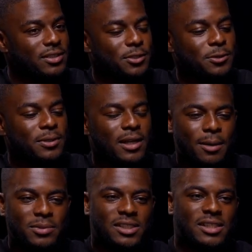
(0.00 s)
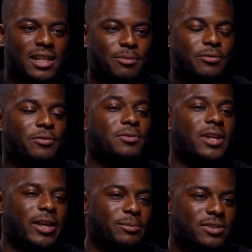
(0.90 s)
So I'm just gonna name a few
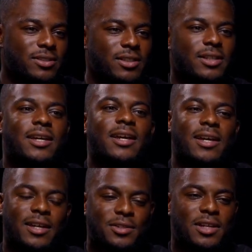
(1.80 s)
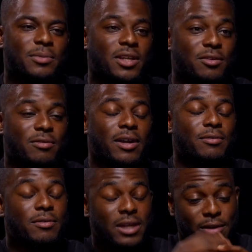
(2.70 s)
names, and you give me
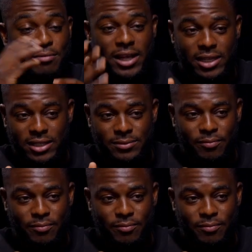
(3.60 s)
their ranking